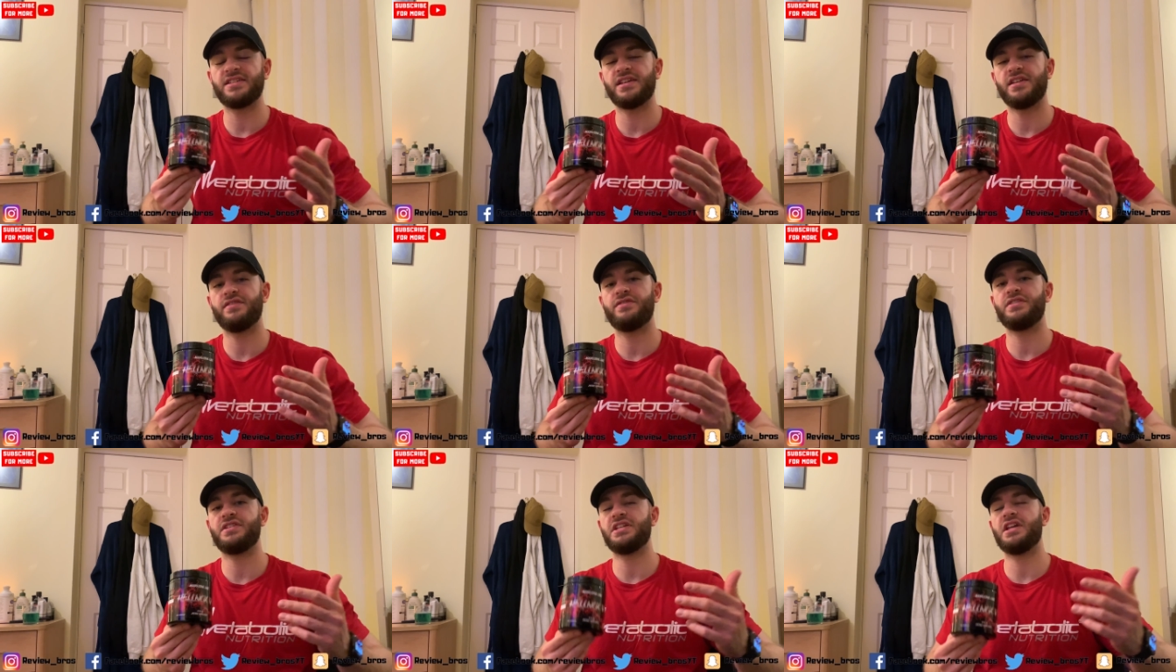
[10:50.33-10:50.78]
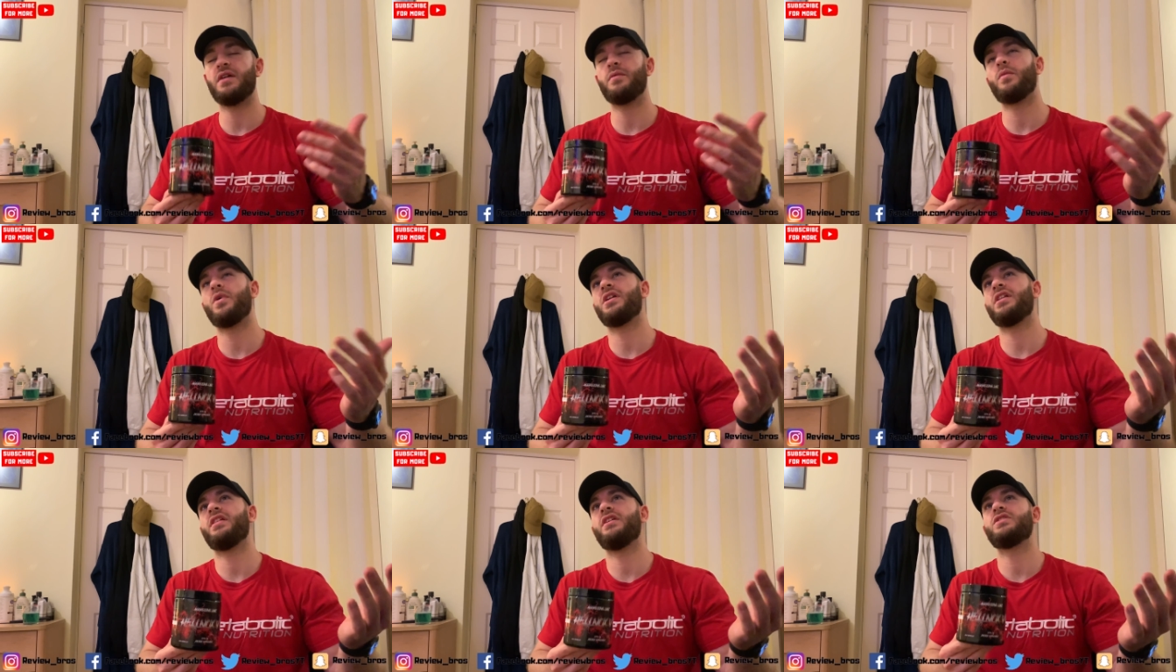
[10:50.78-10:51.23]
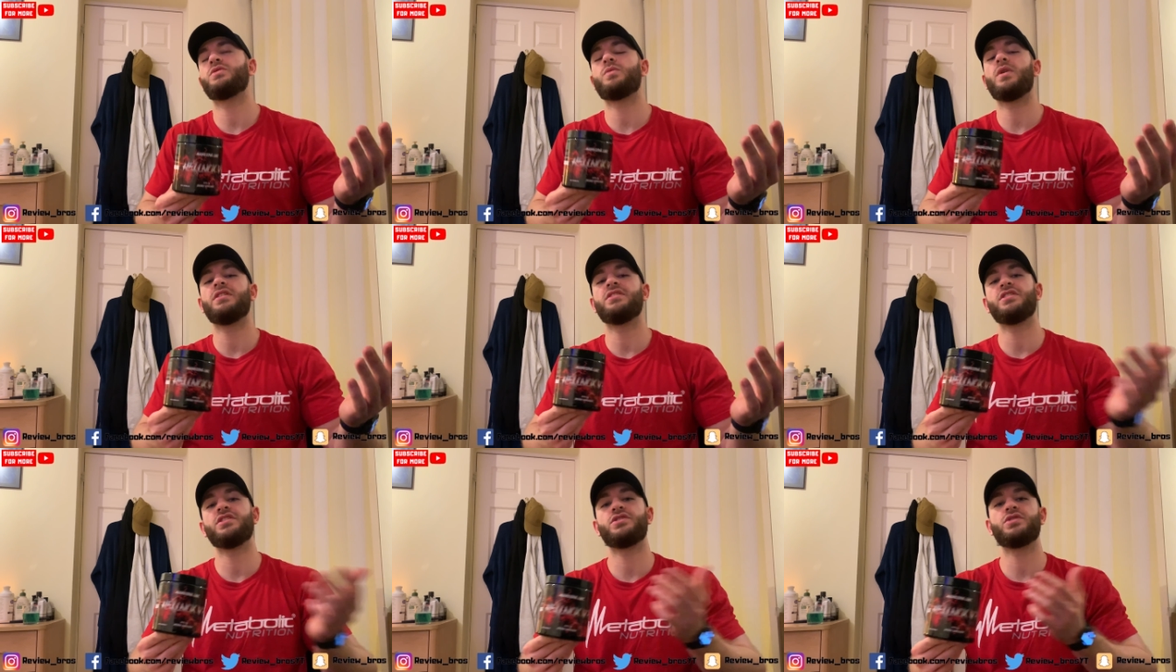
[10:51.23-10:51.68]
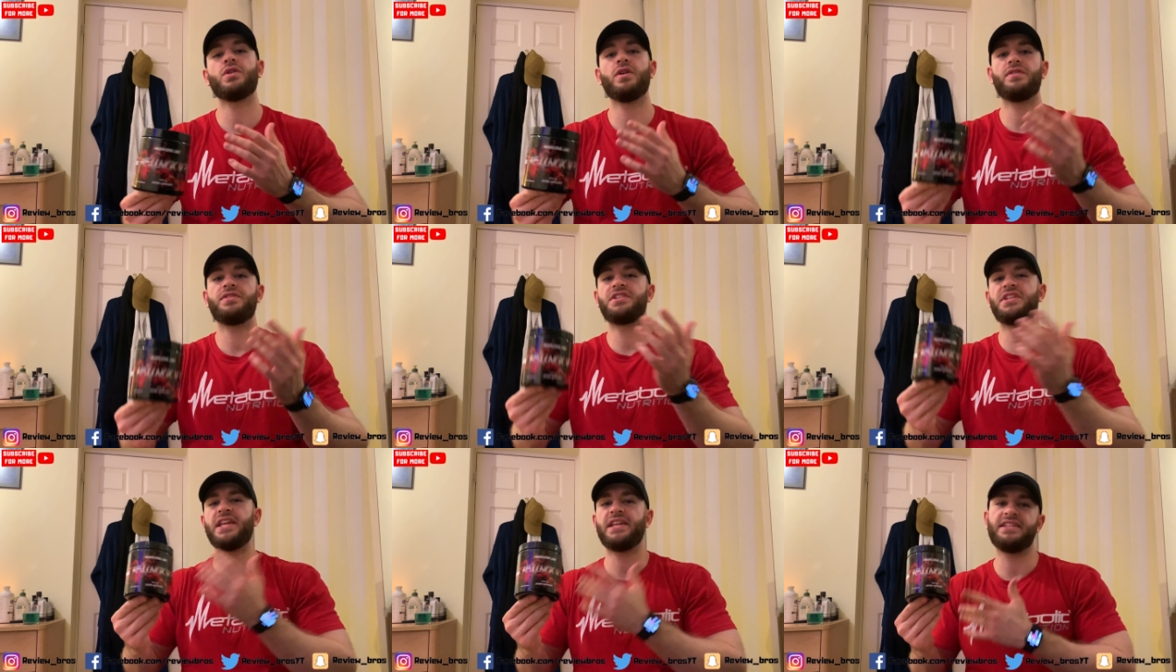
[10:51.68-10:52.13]
It's one of those ones that sort
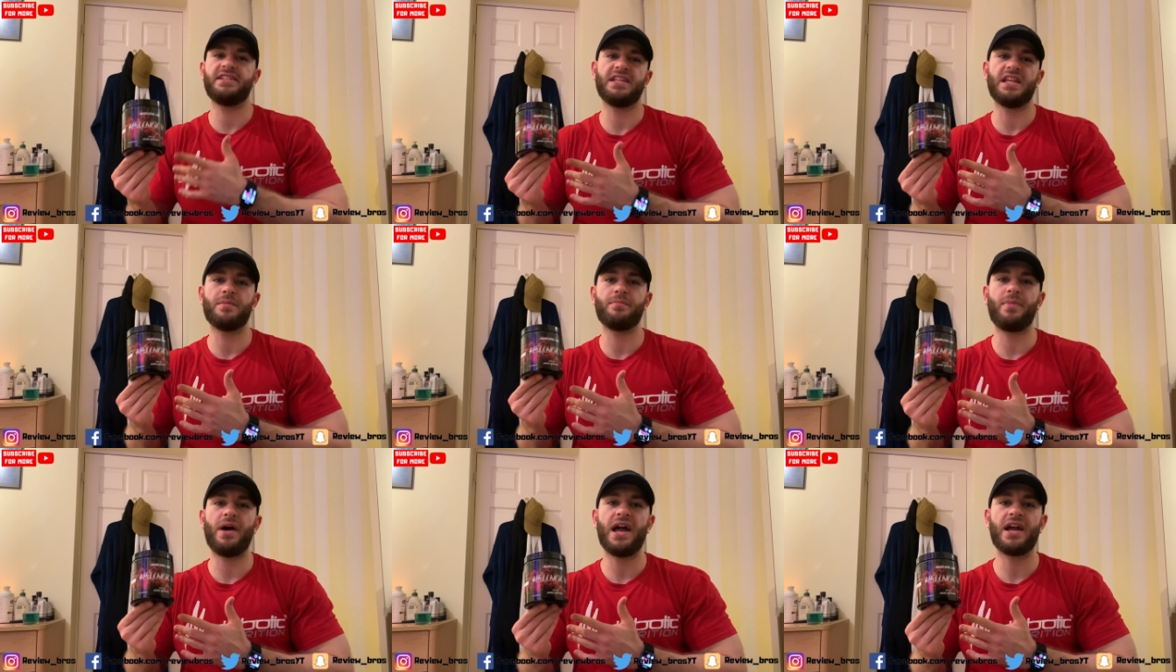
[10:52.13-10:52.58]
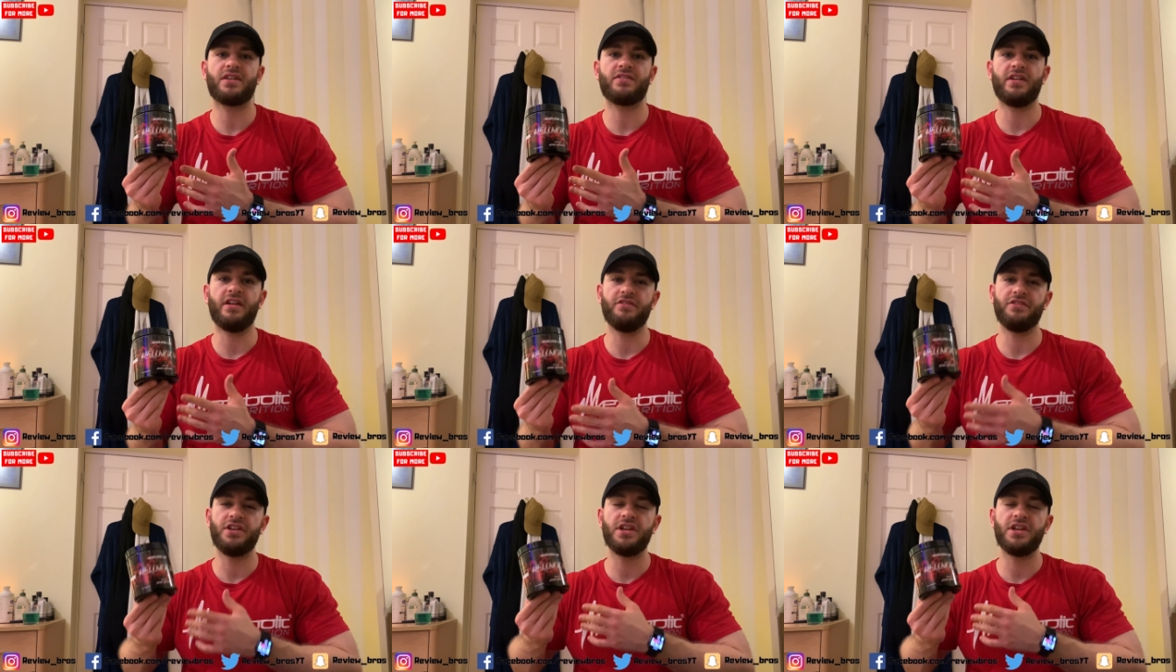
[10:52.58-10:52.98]
of sits in the background.